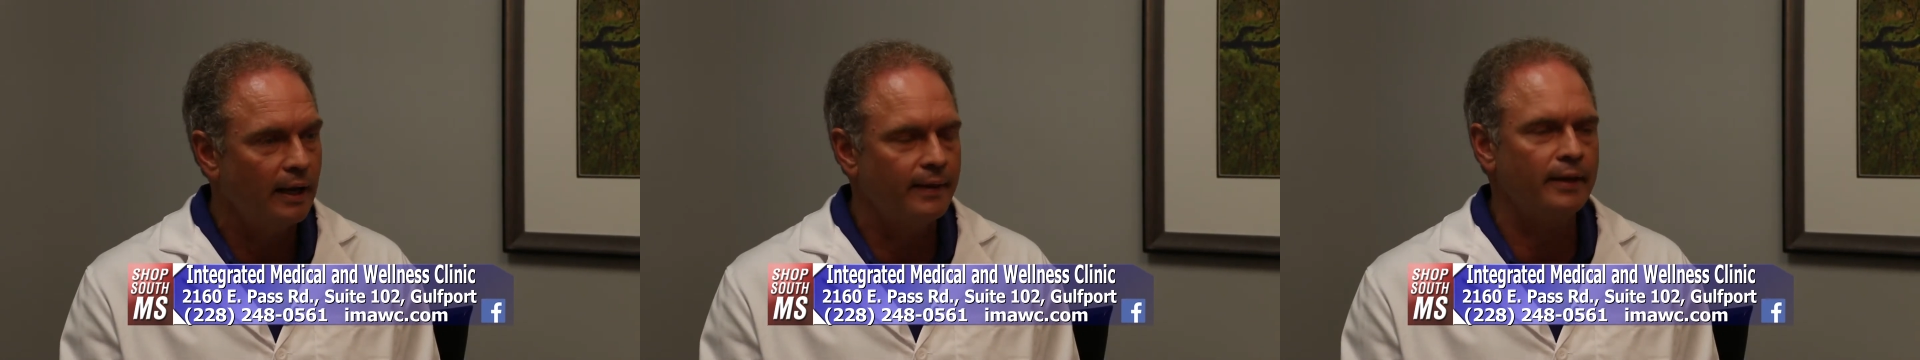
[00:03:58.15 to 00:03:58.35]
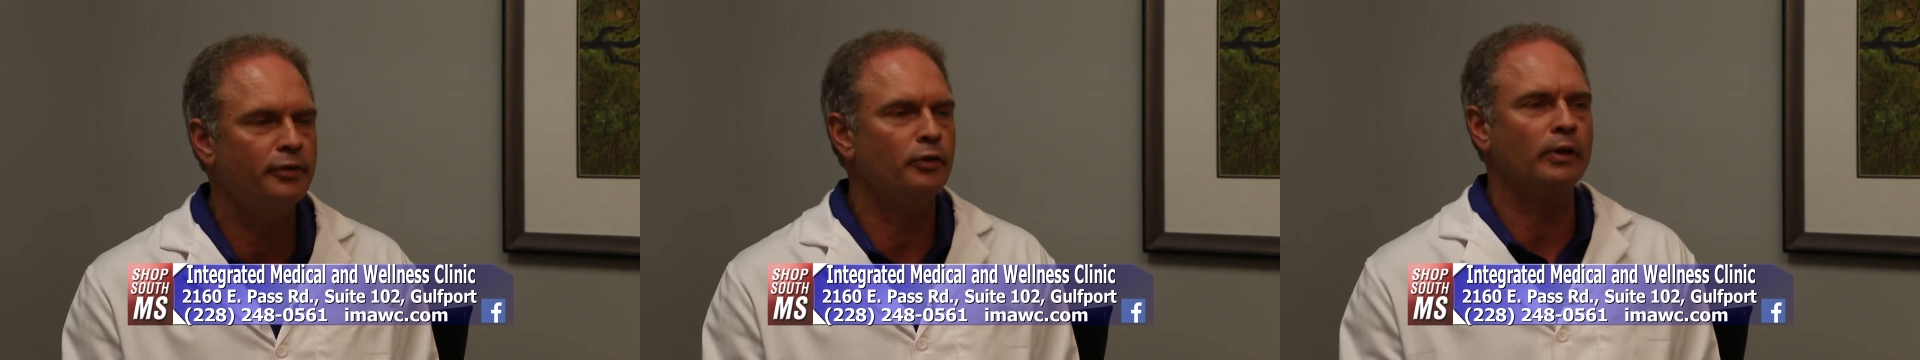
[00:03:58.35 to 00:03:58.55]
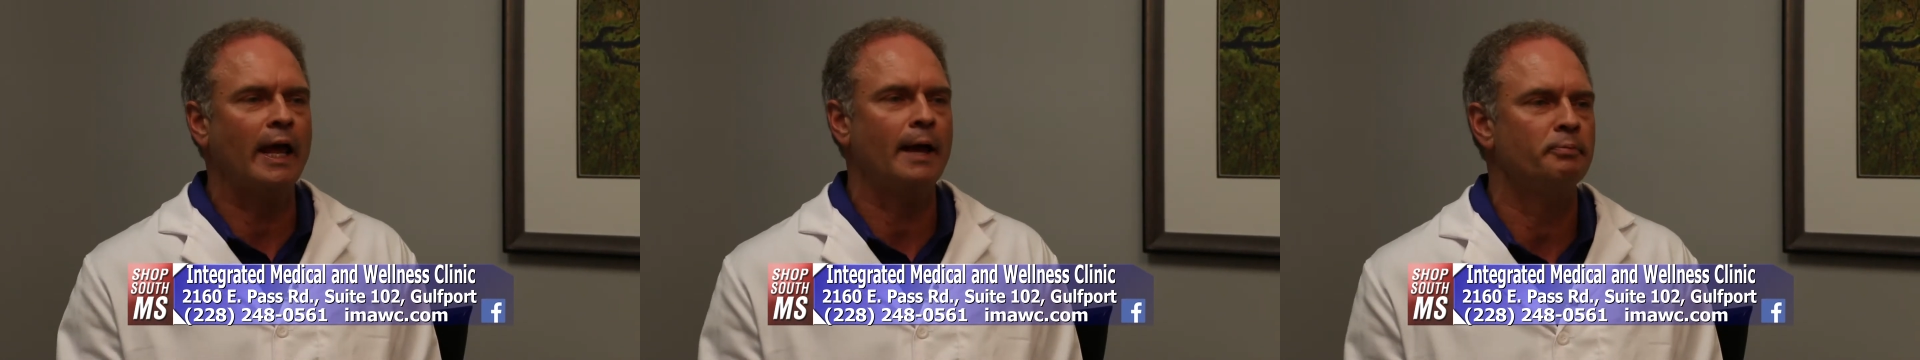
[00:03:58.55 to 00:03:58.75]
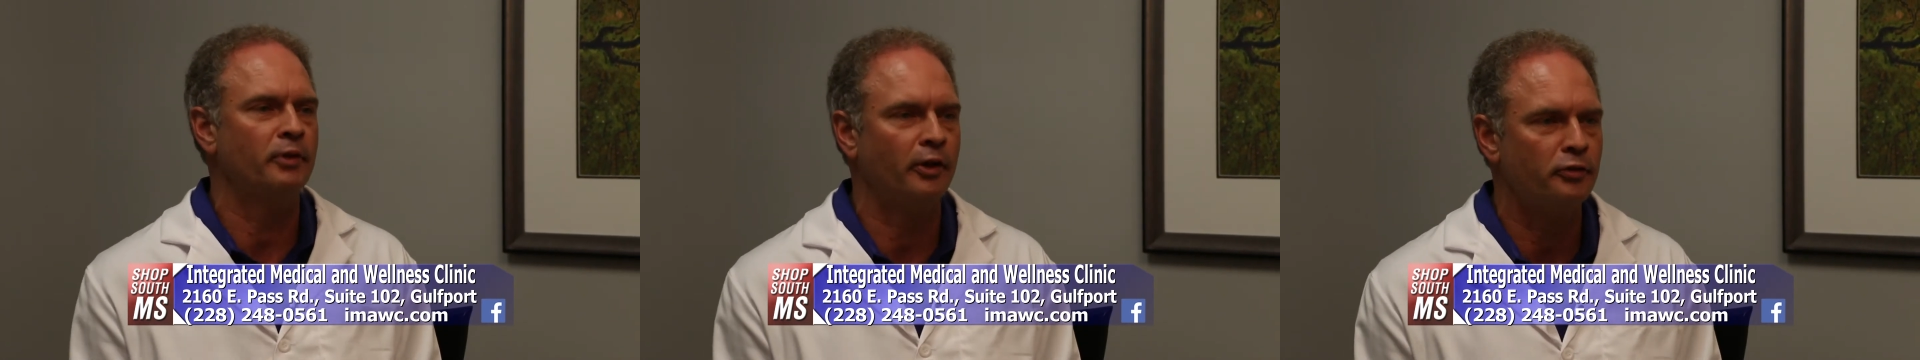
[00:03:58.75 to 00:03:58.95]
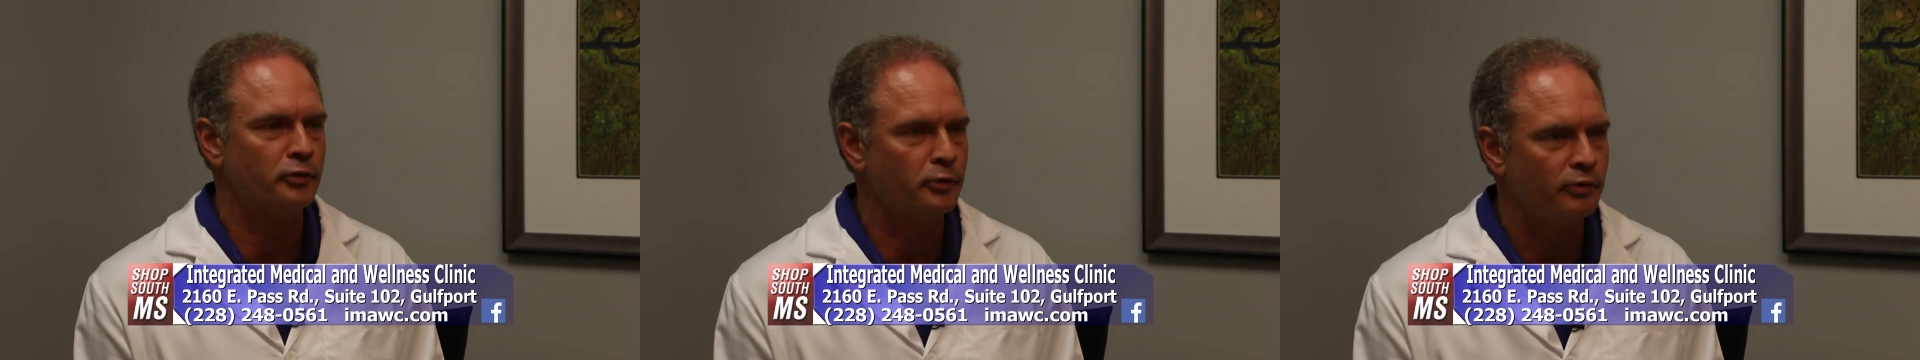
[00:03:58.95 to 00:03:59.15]
and then your lab
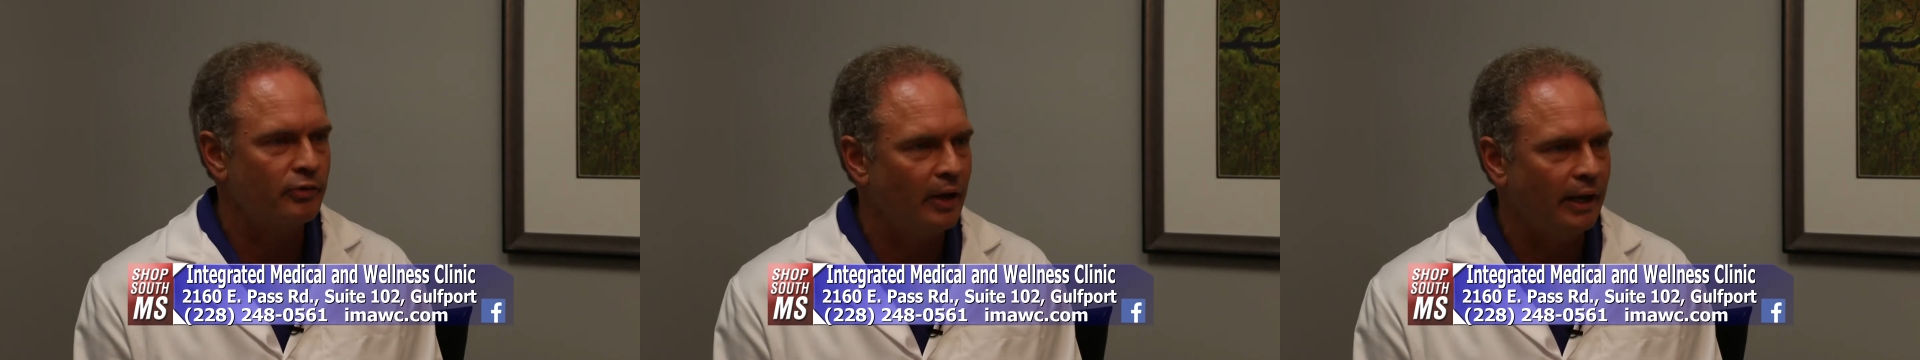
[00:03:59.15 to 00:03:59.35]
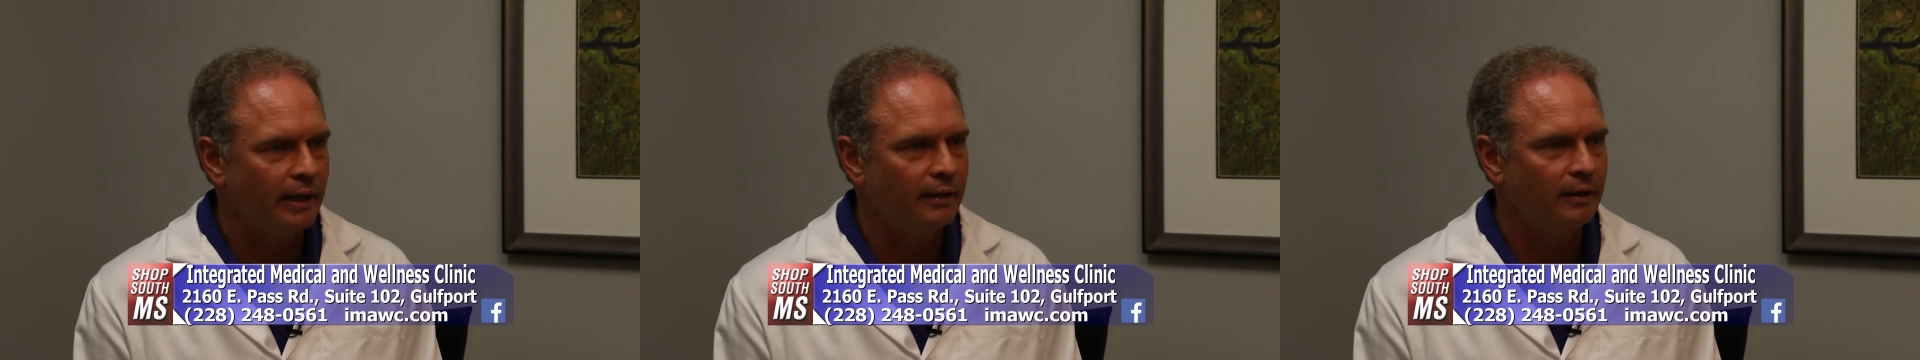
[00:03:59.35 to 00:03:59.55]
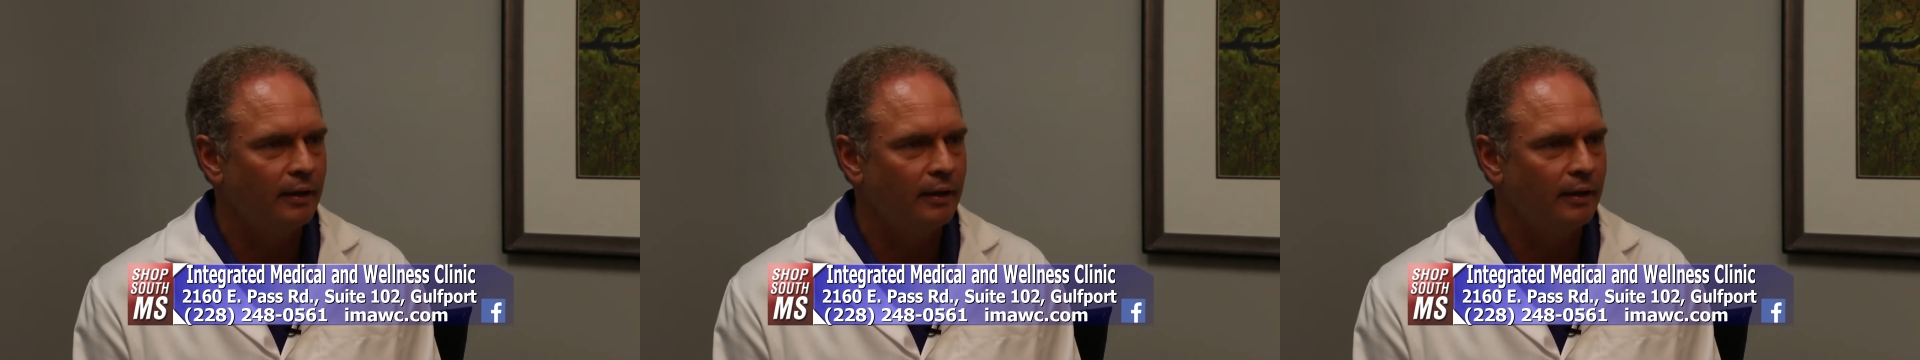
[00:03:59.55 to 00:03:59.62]
tests are fine.